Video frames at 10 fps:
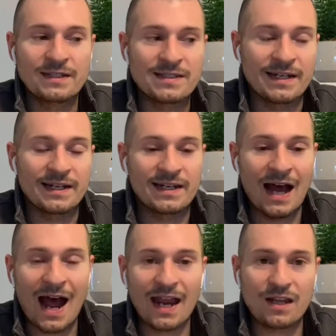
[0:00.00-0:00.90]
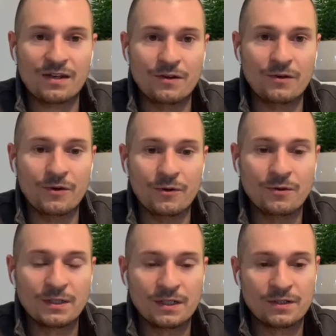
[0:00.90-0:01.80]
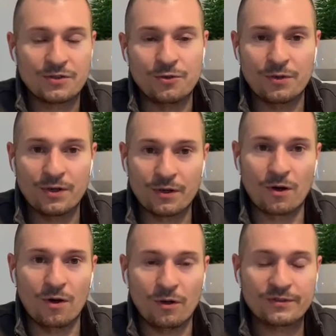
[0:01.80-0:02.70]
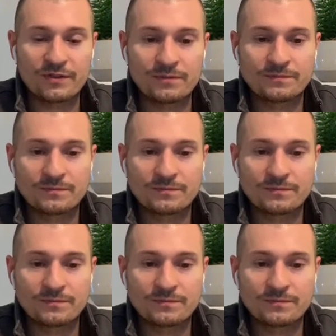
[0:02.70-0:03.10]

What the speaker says: to guide you to your goals.